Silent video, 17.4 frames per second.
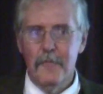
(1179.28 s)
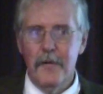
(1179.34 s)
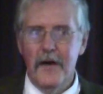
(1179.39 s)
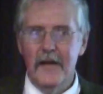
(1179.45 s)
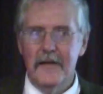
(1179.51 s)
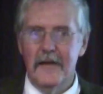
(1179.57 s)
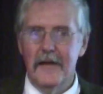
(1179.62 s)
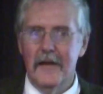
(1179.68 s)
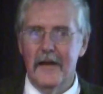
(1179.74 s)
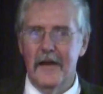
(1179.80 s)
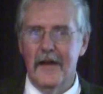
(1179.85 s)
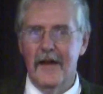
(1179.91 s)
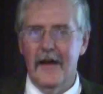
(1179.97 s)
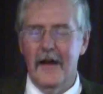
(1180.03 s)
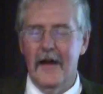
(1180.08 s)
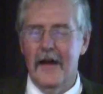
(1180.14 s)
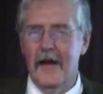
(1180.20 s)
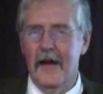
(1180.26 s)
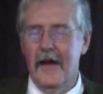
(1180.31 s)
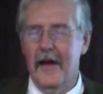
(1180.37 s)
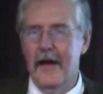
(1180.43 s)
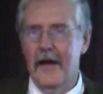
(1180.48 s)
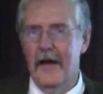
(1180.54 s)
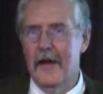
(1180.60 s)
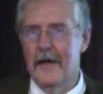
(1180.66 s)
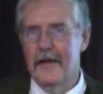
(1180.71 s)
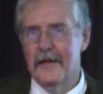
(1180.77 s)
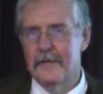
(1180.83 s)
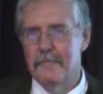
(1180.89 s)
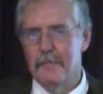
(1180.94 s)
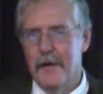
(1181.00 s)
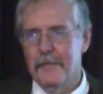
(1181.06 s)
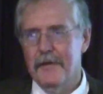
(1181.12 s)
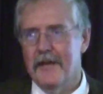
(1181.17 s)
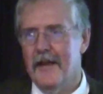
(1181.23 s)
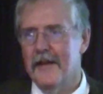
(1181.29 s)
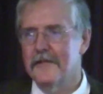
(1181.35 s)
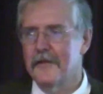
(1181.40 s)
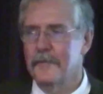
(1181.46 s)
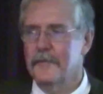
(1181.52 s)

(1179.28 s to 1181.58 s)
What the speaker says: But maybe it had